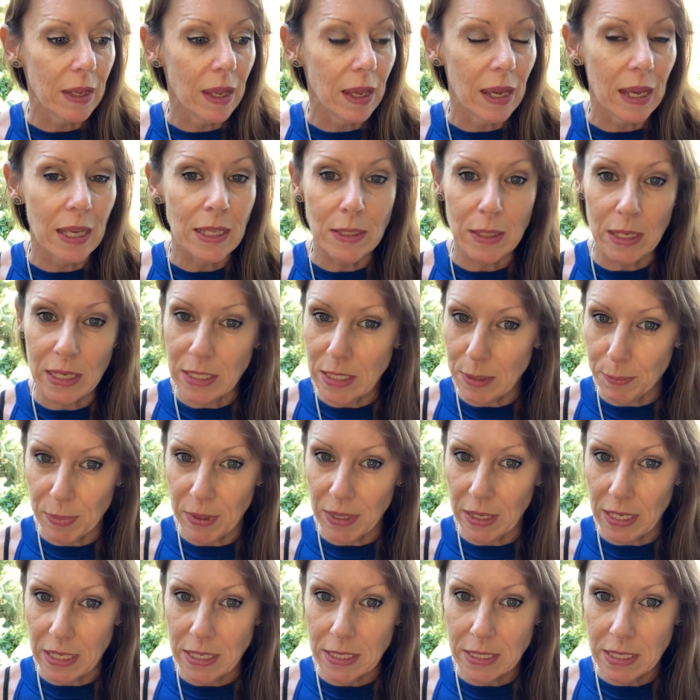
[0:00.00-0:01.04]

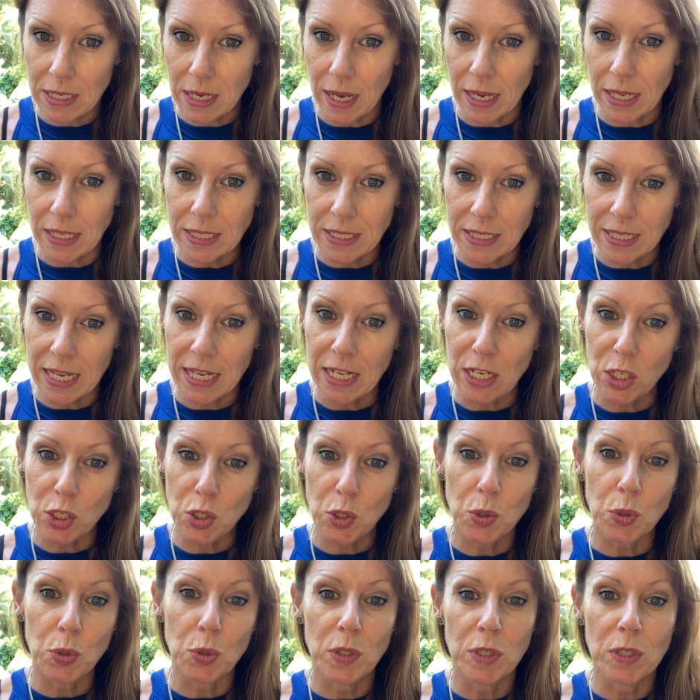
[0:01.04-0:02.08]
It's getting
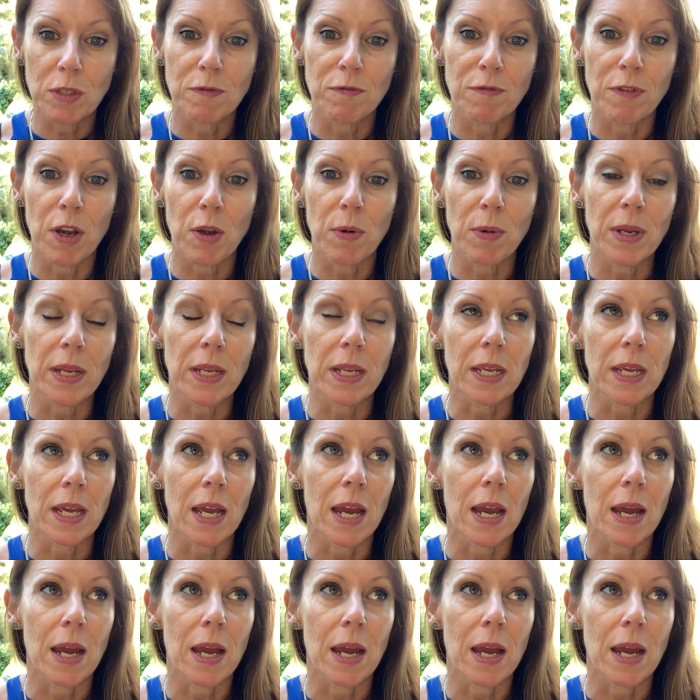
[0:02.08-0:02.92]
to this very